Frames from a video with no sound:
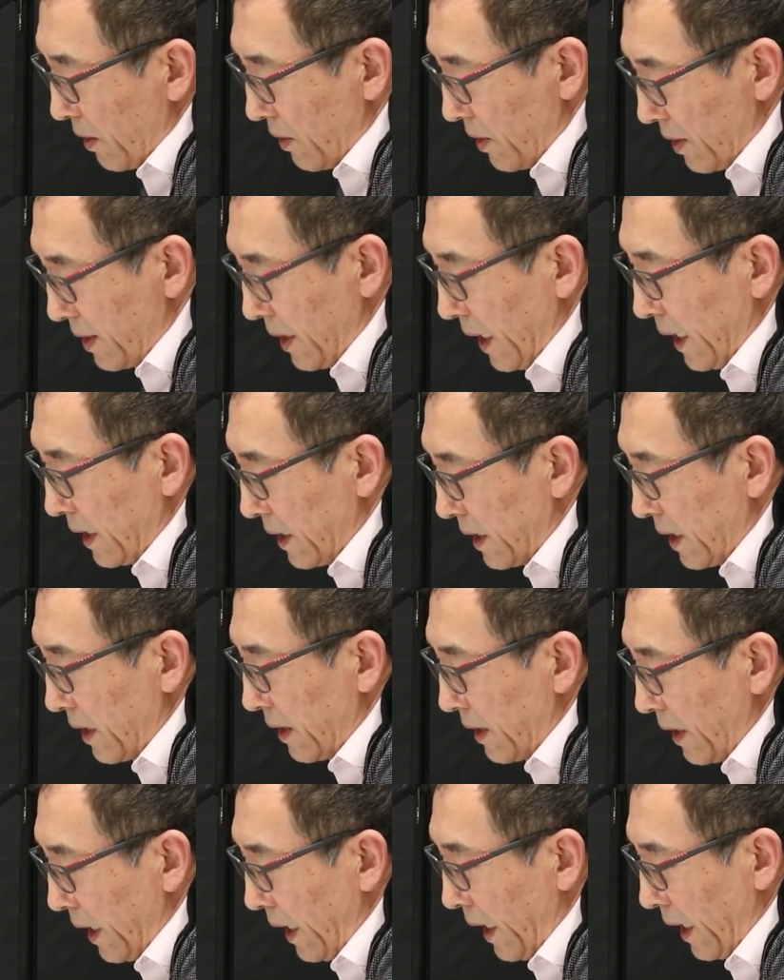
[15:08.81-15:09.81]
the
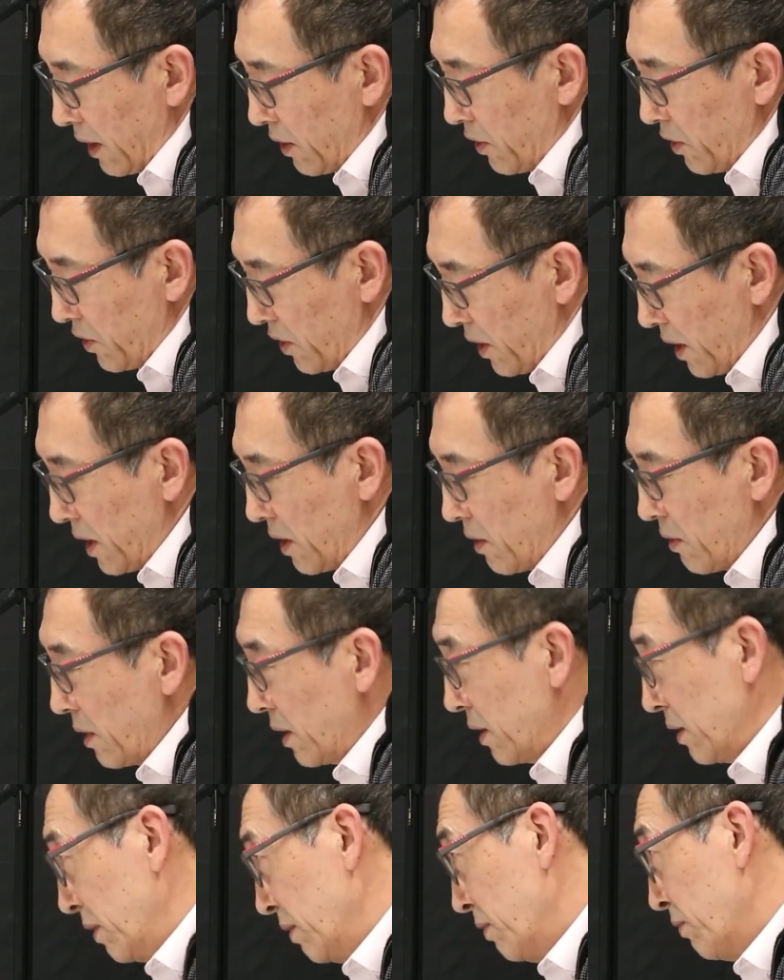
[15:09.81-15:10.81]
data that actually
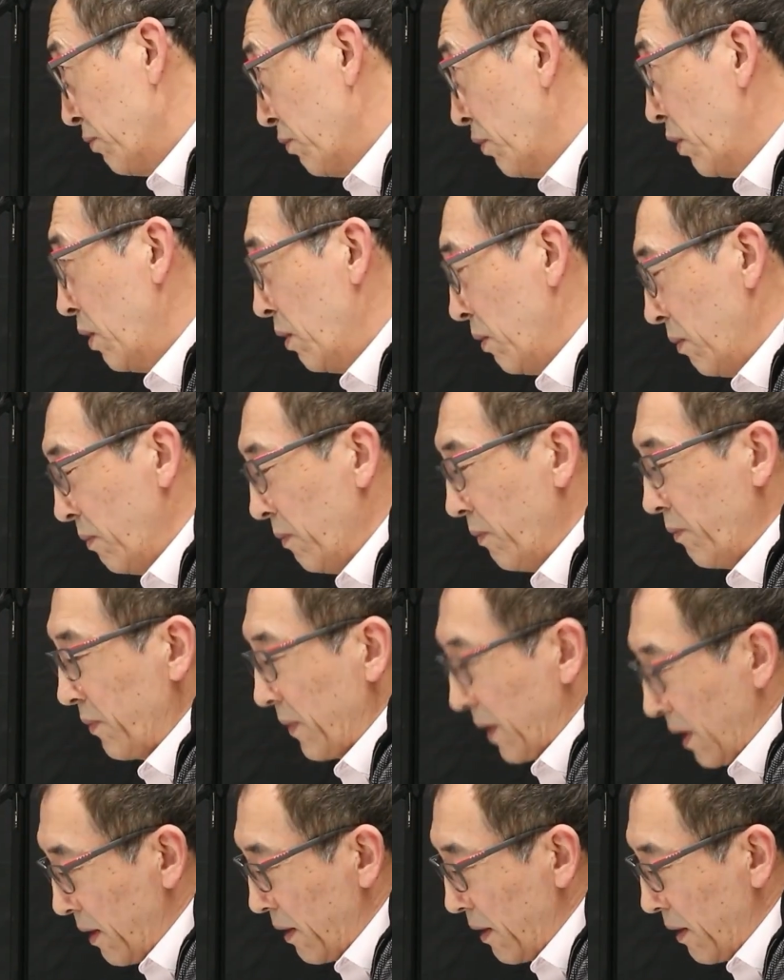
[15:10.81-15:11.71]
generated from